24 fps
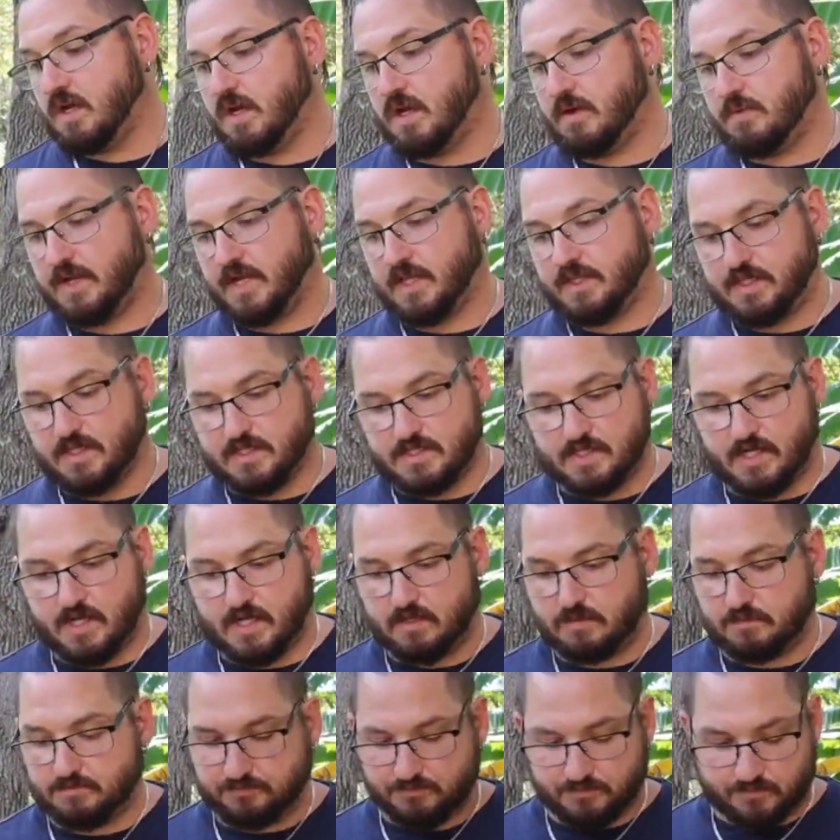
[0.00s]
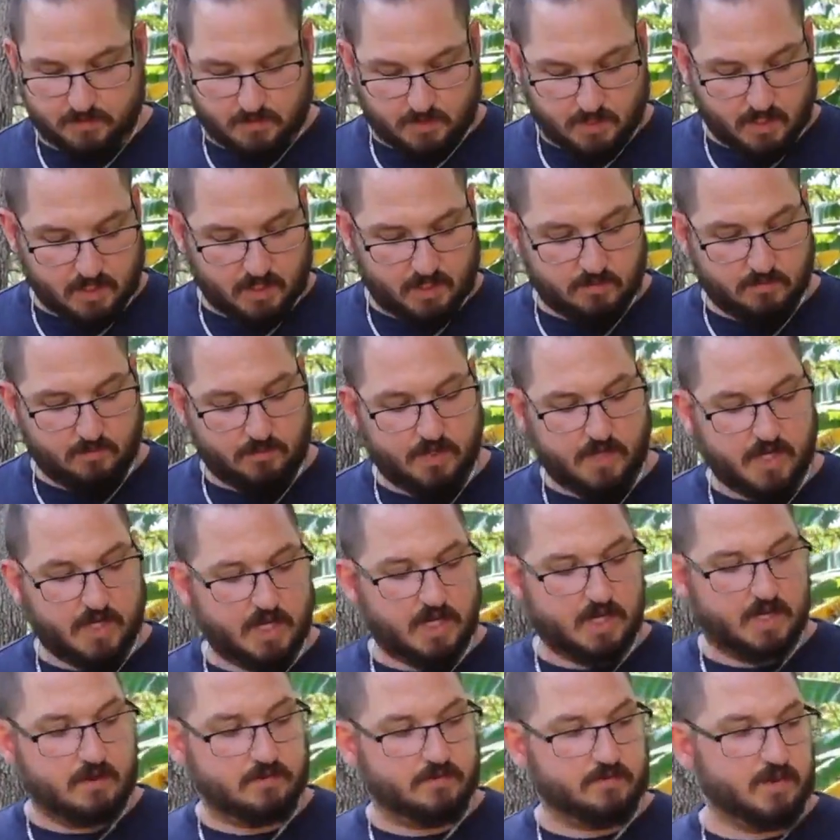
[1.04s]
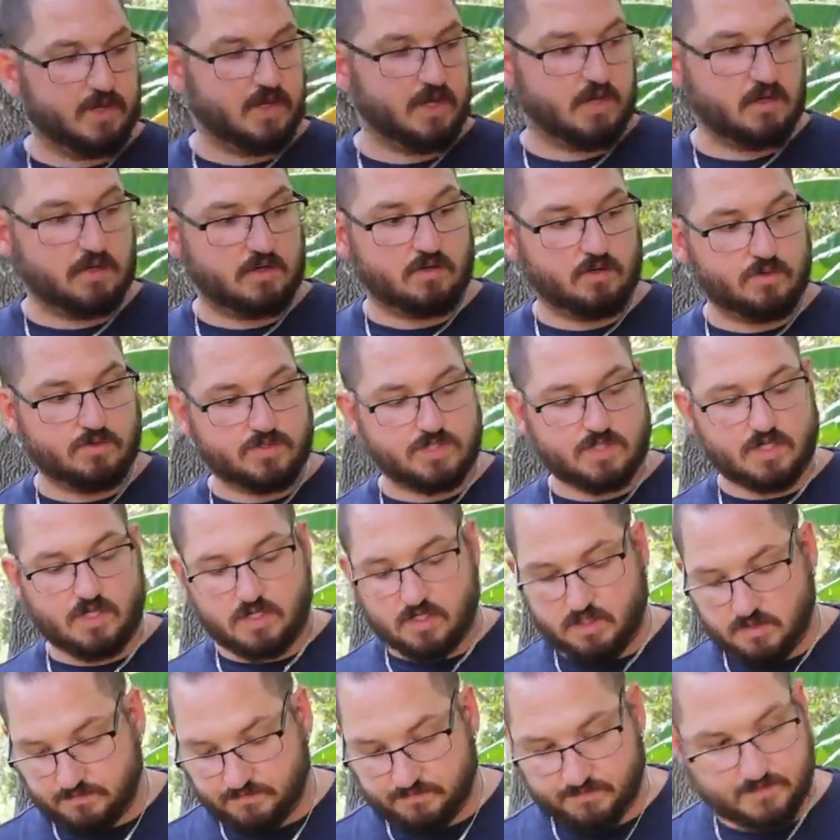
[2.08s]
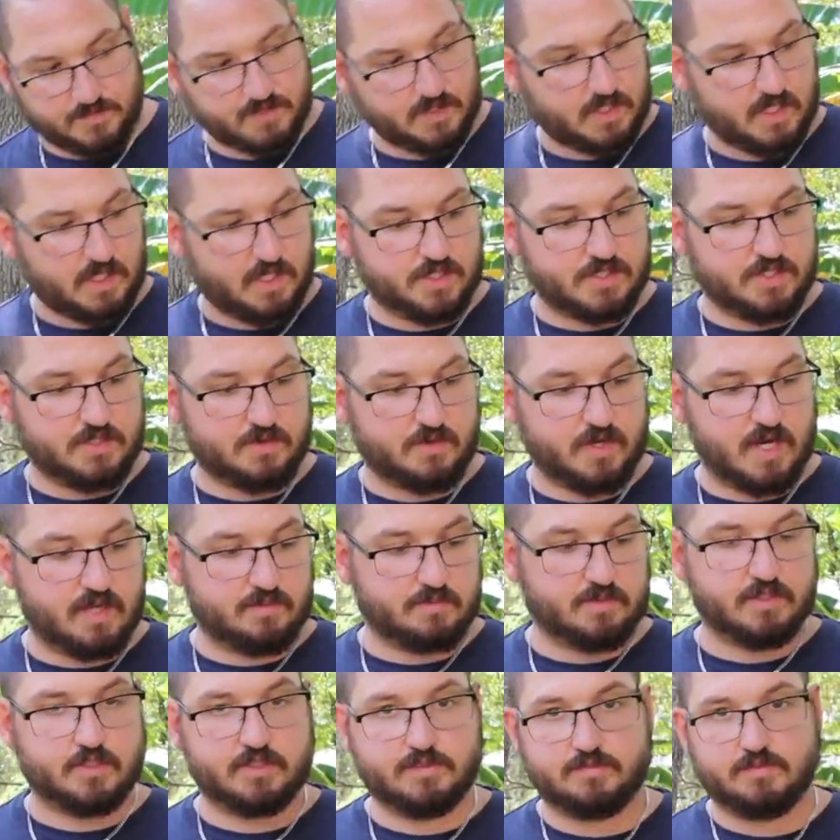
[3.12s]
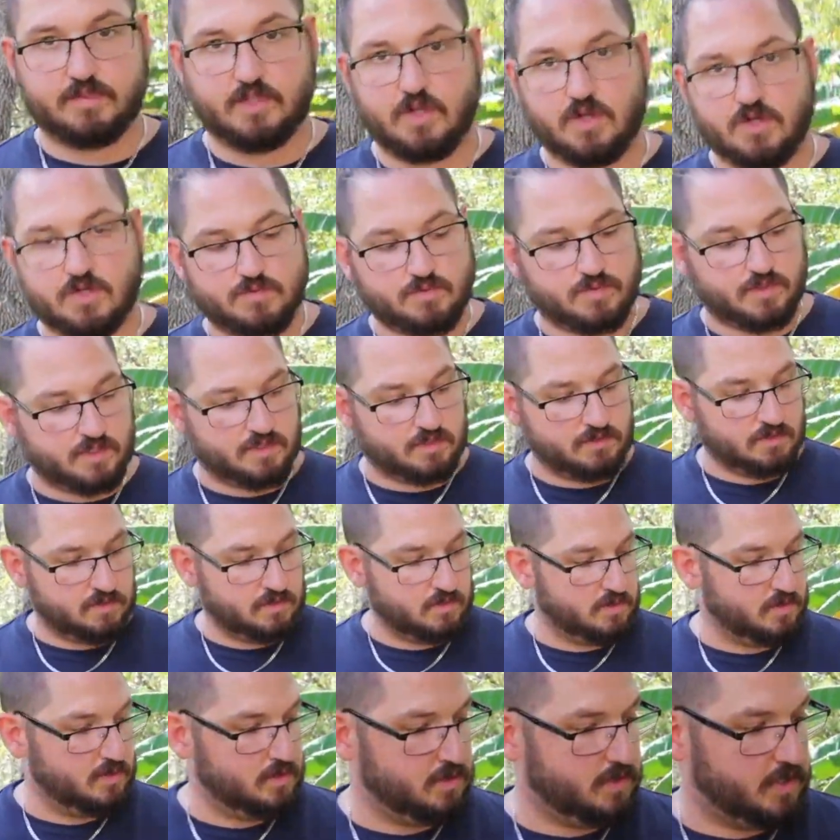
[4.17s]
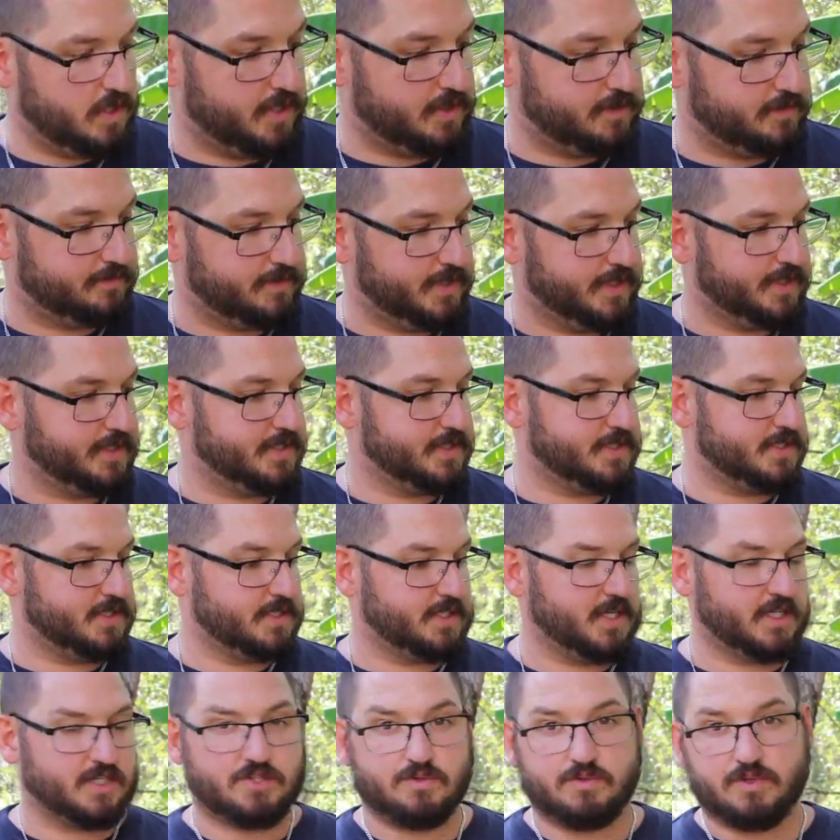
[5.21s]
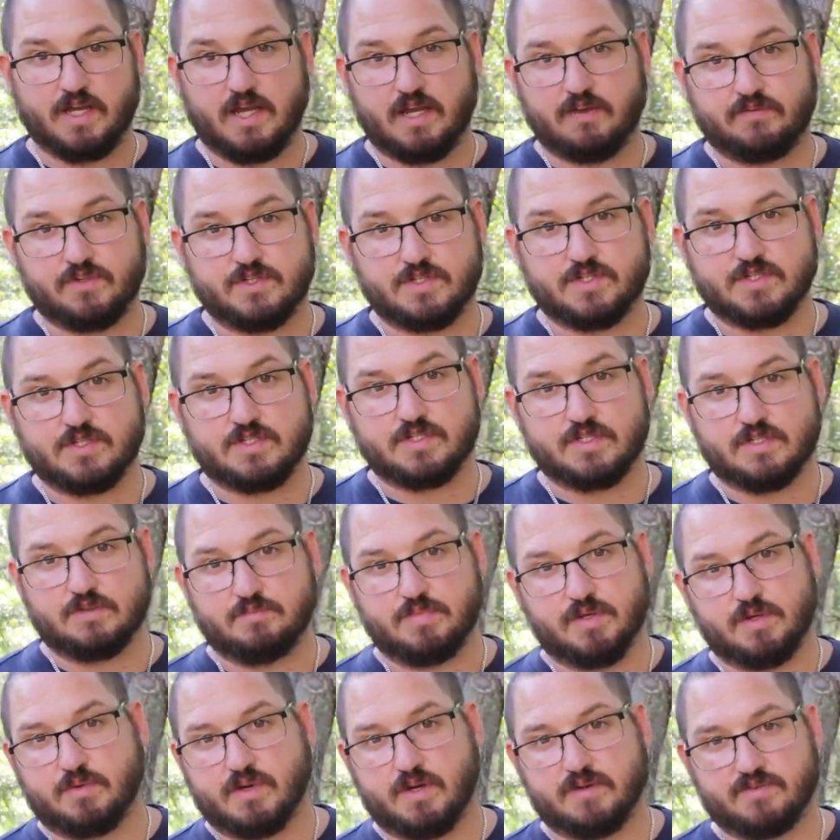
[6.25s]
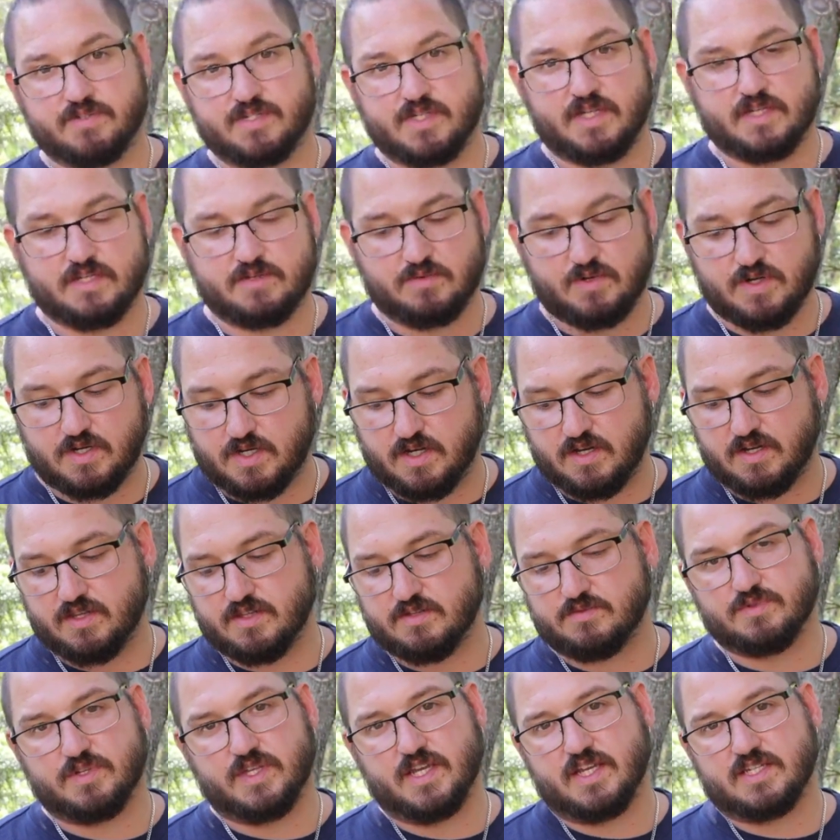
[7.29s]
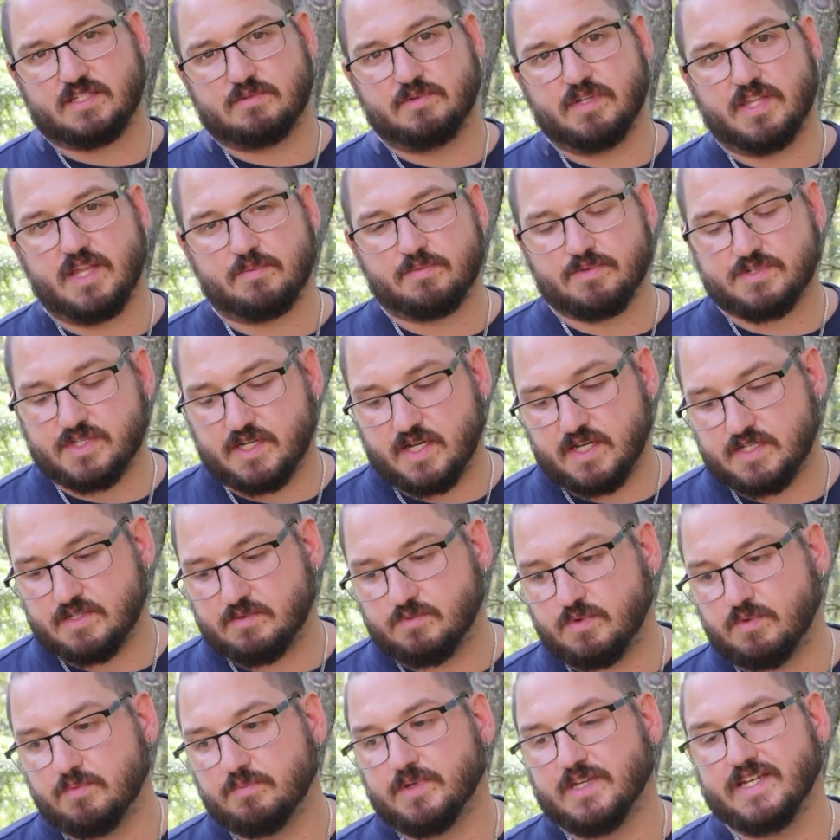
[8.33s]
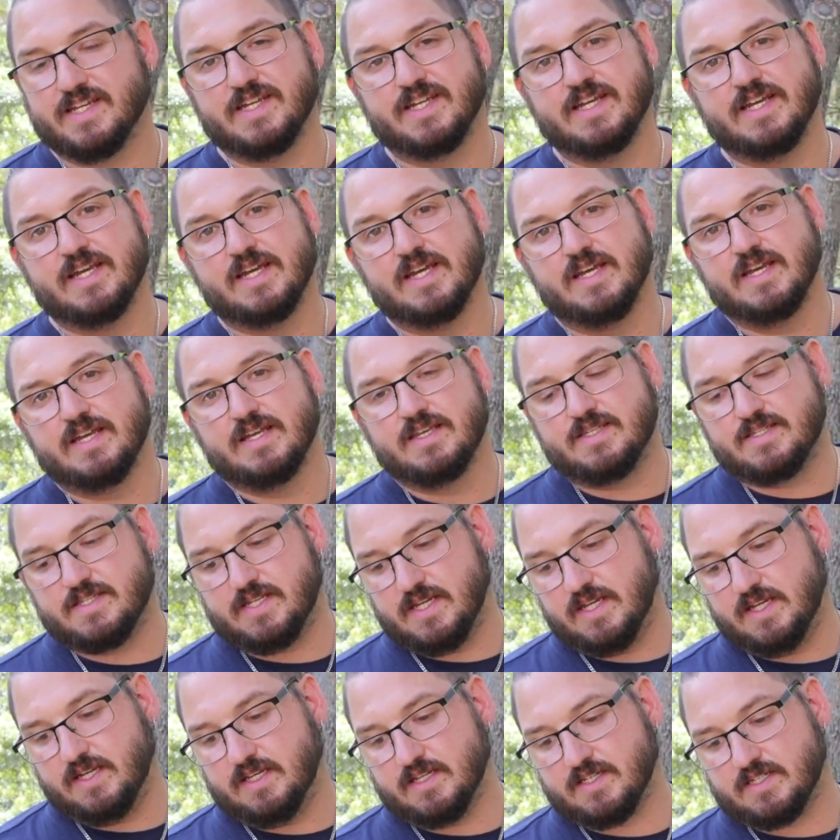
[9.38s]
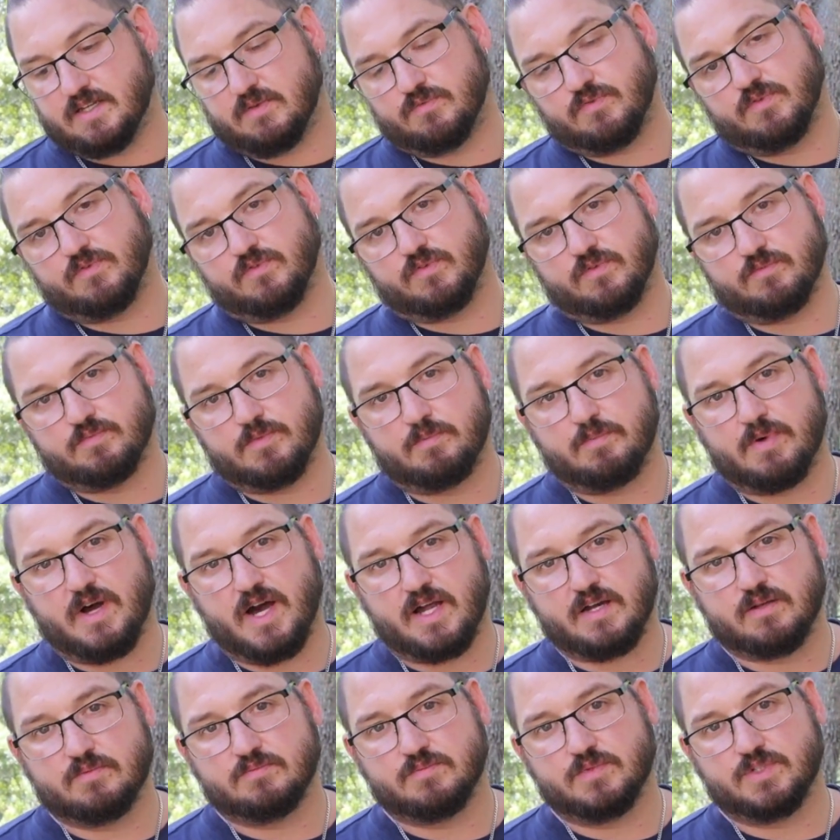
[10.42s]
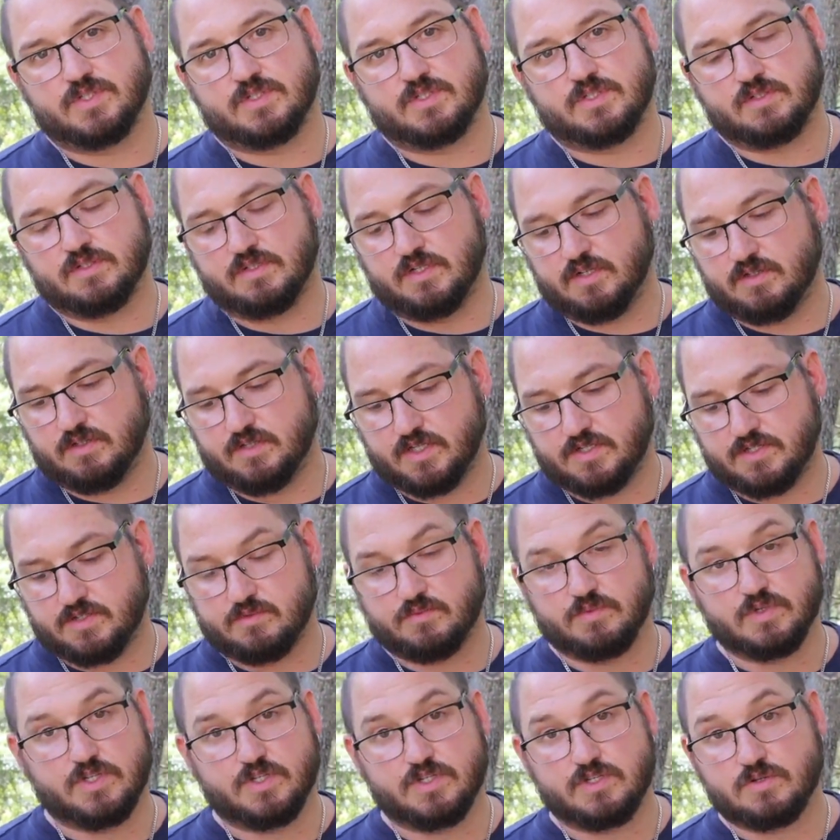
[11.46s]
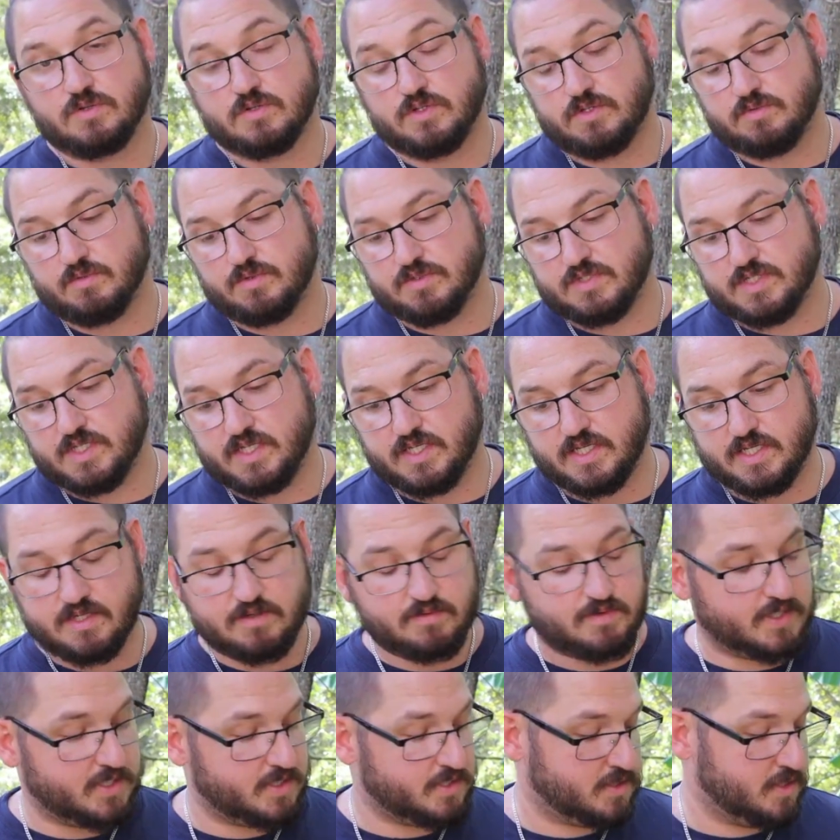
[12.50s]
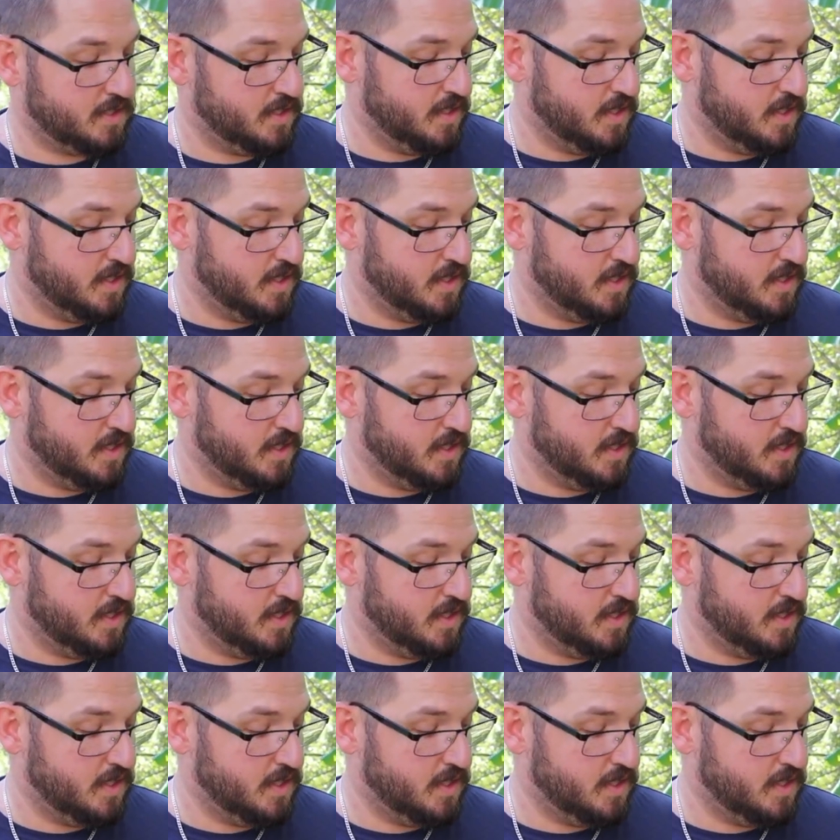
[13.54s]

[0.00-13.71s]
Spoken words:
we got this out, and we have our hole saw. I just grabbed a large one. I think this is like 2.5 inches. You can pick whatever size you want. None of this really has to be that precise. It won't be seen except for from the bottom, which unless you're really short, you won't see it anyways.